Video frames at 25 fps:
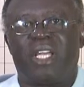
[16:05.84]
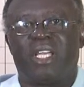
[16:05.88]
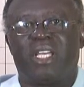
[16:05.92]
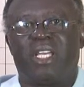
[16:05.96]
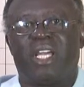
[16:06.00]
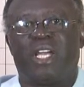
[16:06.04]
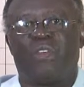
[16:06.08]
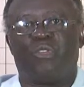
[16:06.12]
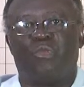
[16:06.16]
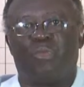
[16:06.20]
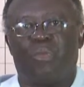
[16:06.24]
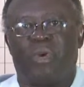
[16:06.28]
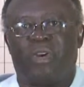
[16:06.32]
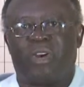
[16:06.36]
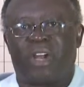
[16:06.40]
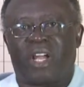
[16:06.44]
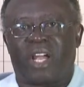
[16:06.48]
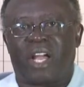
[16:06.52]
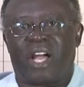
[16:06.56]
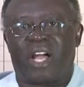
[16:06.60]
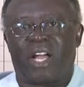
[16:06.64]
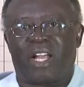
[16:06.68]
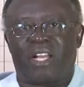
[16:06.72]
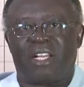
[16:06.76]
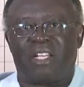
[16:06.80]
in the
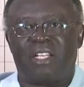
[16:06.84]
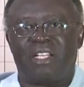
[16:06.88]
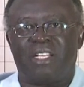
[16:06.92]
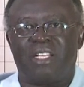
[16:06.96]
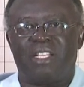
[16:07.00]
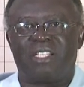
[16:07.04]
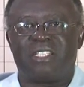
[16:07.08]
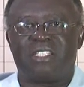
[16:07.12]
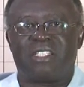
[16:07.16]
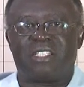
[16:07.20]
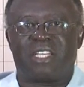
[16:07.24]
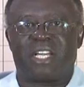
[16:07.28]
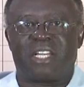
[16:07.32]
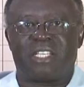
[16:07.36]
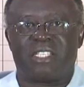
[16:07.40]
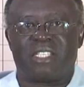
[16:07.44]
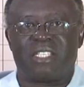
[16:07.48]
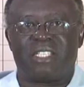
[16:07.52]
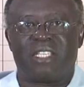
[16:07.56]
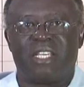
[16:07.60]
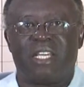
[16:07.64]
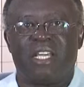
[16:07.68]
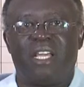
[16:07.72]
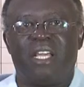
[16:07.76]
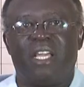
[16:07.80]
numerical
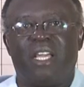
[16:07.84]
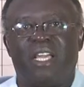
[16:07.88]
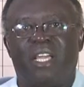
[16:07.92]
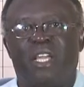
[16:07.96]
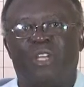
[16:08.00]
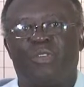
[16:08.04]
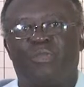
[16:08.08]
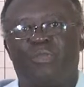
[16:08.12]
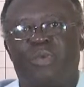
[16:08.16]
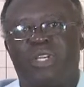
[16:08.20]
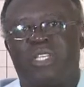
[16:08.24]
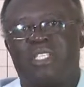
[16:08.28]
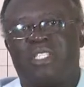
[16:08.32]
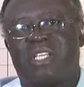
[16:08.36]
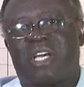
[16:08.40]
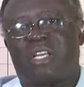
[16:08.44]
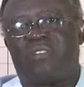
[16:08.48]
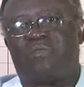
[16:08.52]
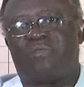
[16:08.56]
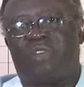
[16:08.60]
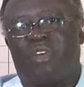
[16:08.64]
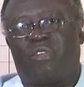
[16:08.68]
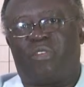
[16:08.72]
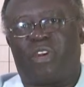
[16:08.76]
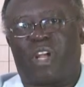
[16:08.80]
sense, it means that
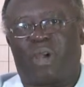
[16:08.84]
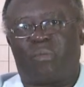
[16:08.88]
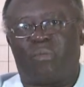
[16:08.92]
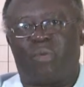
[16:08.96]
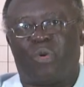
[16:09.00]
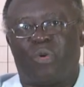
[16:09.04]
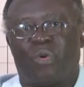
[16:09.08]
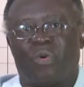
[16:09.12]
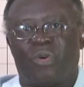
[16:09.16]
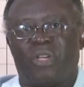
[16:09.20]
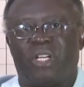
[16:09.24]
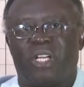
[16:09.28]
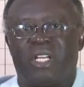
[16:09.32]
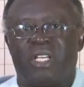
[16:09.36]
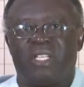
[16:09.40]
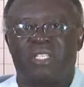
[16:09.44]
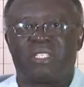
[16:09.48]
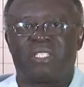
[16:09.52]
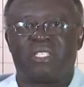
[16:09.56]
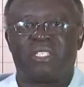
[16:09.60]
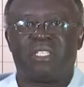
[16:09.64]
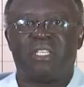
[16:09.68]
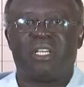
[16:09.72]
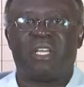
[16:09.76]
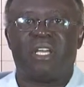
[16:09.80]
variable
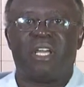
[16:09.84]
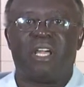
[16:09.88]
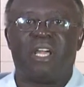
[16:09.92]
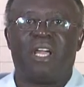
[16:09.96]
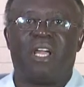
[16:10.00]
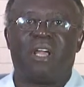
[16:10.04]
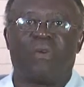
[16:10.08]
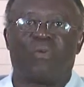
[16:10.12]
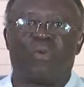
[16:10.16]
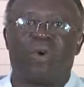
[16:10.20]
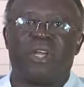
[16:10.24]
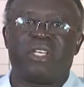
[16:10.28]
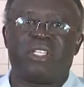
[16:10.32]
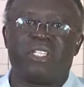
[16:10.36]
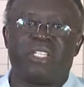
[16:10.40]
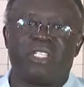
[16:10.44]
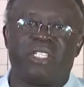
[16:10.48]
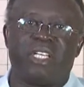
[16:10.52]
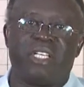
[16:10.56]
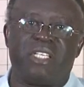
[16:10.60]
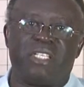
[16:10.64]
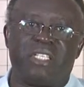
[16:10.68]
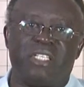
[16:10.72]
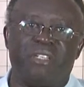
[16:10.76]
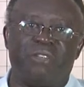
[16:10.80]
is a
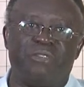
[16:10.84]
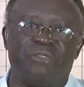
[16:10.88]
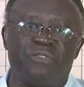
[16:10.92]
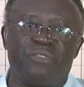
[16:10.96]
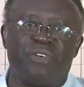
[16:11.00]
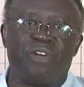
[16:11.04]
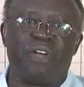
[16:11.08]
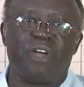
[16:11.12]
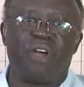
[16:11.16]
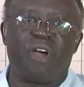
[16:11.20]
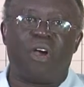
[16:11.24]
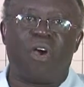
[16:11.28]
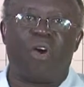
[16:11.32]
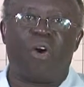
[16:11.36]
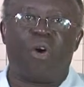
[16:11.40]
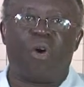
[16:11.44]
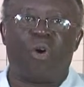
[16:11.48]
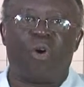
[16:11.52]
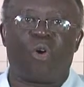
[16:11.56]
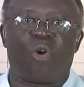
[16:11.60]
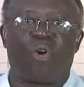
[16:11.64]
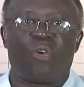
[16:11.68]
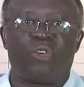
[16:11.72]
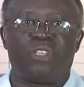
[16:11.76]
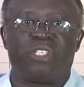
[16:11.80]
quantitative
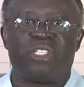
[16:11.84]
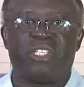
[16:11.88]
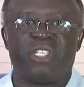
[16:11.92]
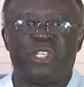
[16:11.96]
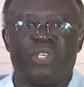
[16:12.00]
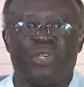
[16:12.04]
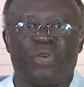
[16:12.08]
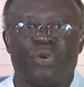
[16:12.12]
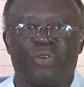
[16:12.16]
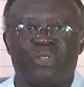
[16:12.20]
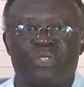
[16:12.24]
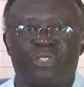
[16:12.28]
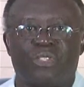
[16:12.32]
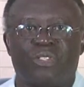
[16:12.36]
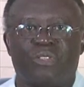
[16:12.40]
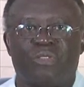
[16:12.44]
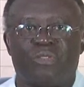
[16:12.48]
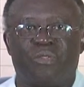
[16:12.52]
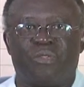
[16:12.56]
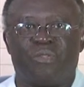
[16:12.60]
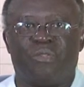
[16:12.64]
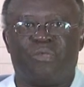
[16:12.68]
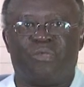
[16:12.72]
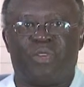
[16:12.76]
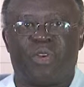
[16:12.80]
or continuous
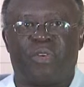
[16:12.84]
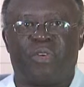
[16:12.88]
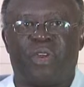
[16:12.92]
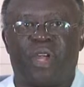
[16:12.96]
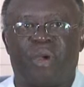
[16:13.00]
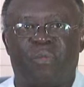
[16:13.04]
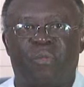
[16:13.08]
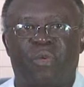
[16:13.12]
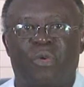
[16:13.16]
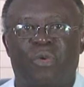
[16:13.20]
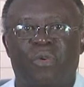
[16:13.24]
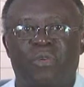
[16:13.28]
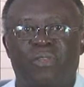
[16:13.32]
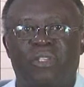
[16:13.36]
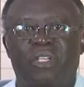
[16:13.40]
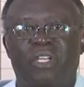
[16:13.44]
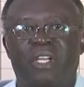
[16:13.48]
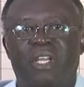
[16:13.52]
variable.